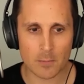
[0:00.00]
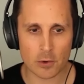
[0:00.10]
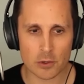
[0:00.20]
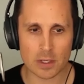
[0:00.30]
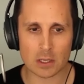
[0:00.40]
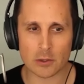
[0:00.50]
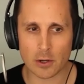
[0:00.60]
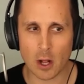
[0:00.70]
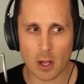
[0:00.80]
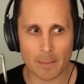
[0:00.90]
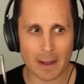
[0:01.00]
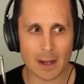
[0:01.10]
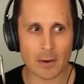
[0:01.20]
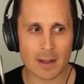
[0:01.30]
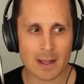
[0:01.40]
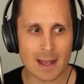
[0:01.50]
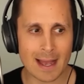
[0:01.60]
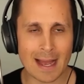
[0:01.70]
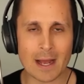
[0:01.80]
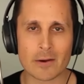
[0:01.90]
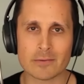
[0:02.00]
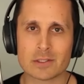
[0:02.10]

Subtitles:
where you can learn all about how